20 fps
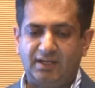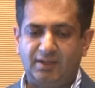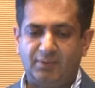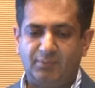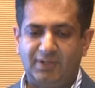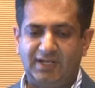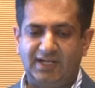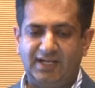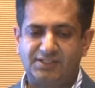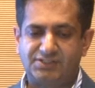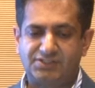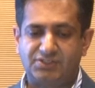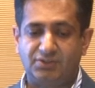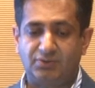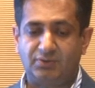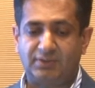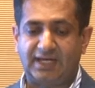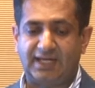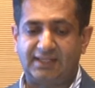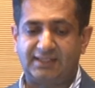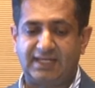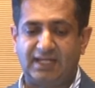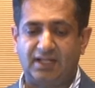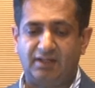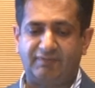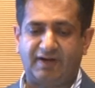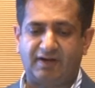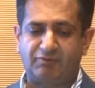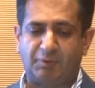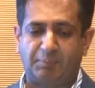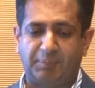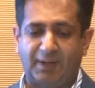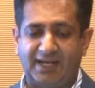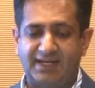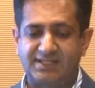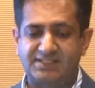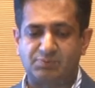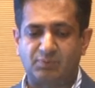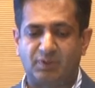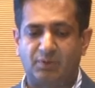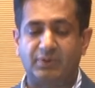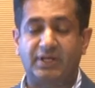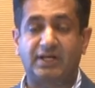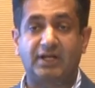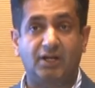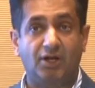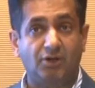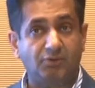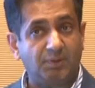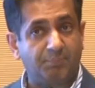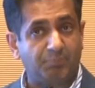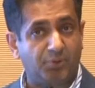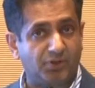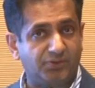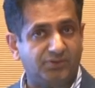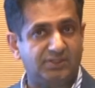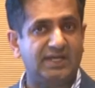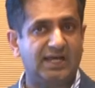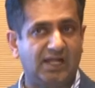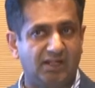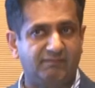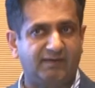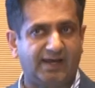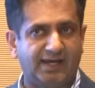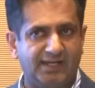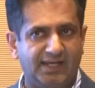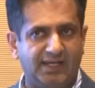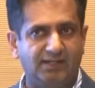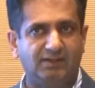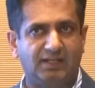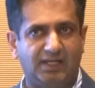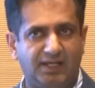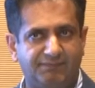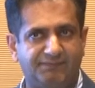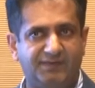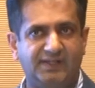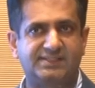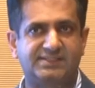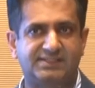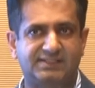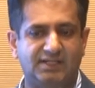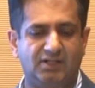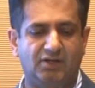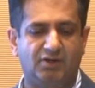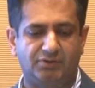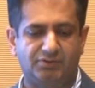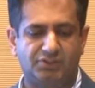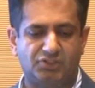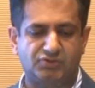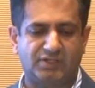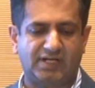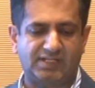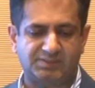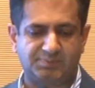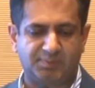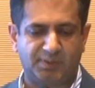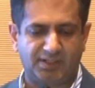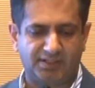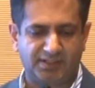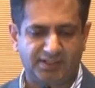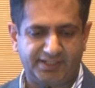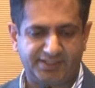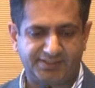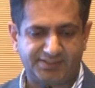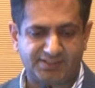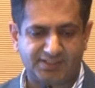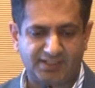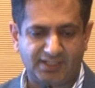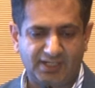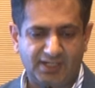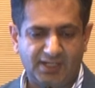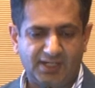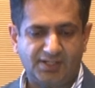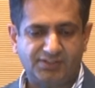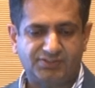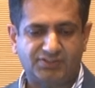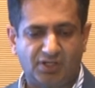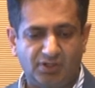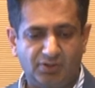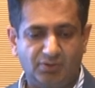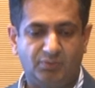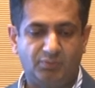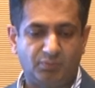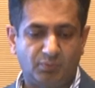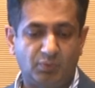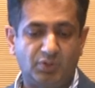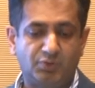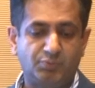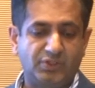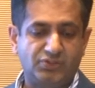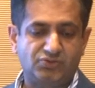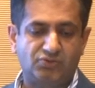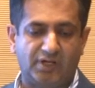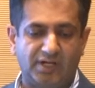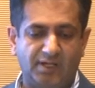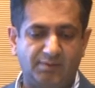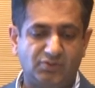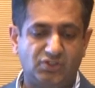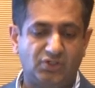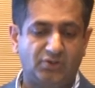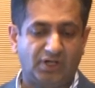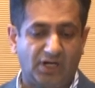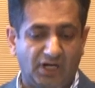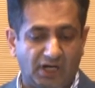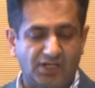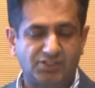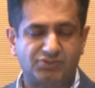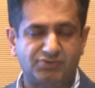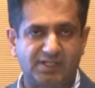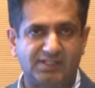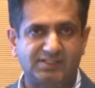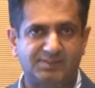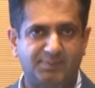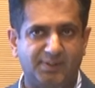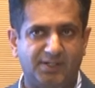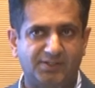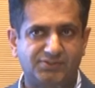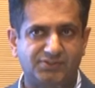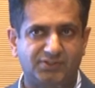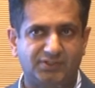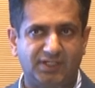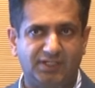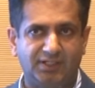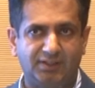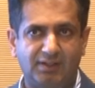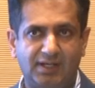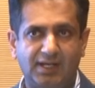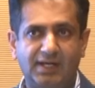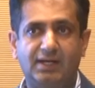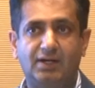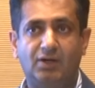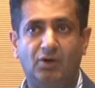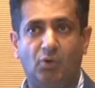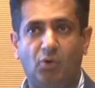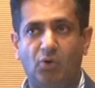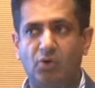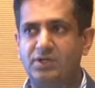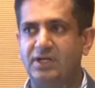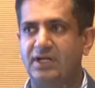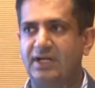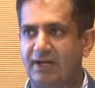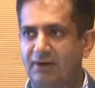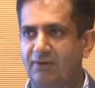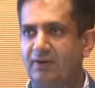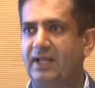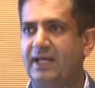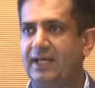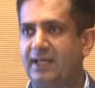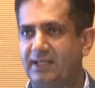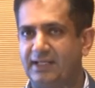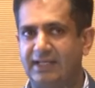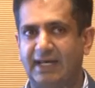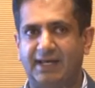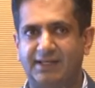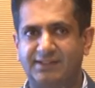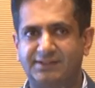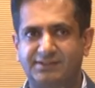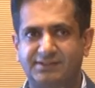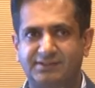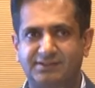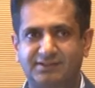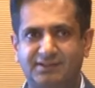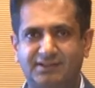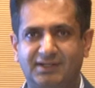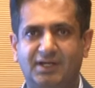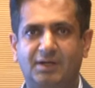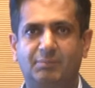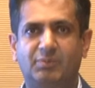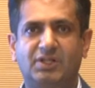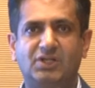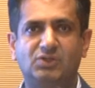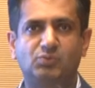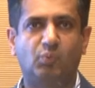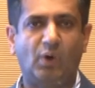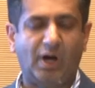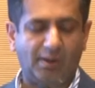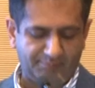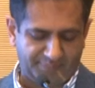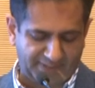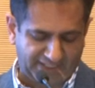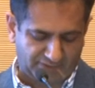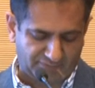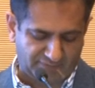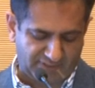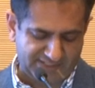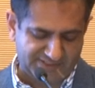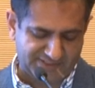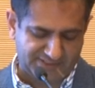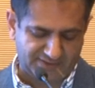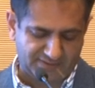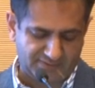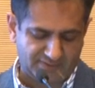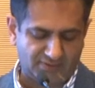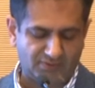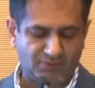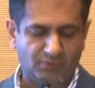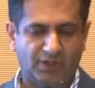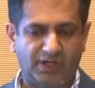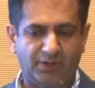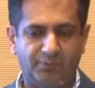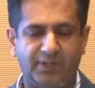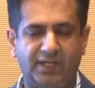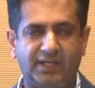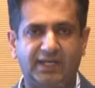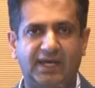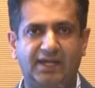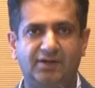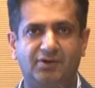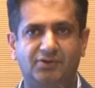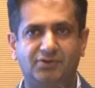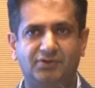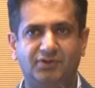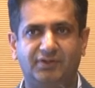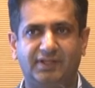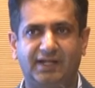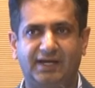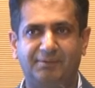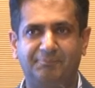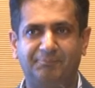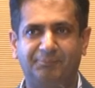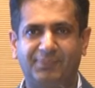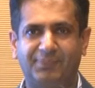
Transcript: willing to get the LVAD replaced? Well, we can only put the LVAD in if he's still on the transplant list. So, would we try and do a heart transplant on him? Ordinarily, yes. But there's one big reason why we cannot do that.